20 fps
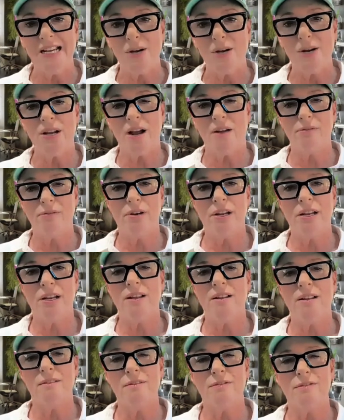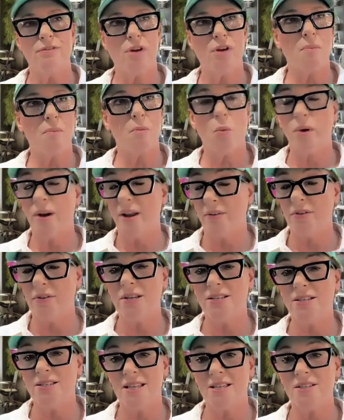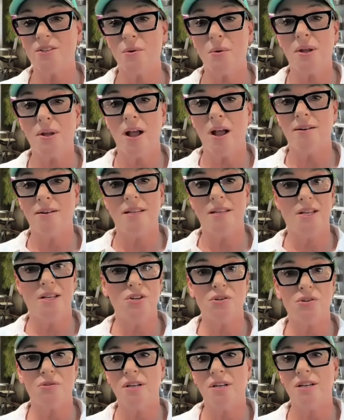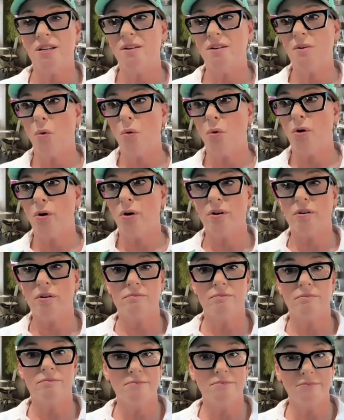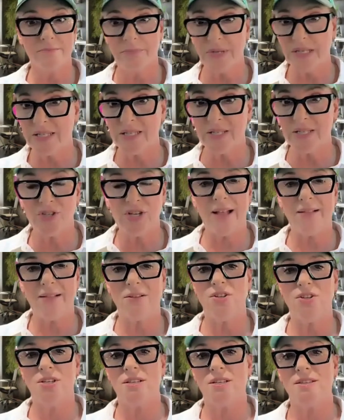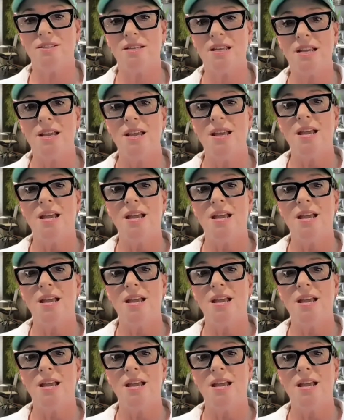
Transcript: Recovering from whatever it is that's going on, injury or business challenges,